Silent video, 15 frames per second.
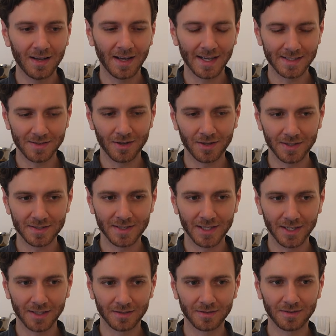as long as
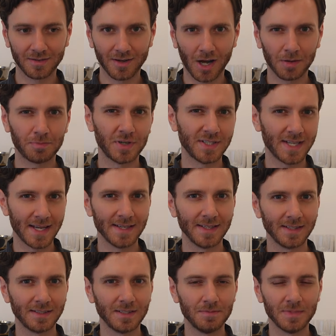they're not
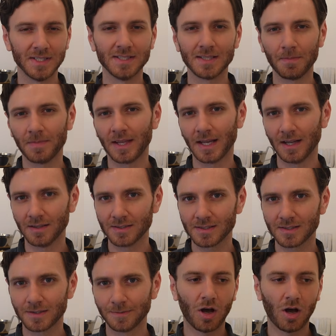pretending to be something else.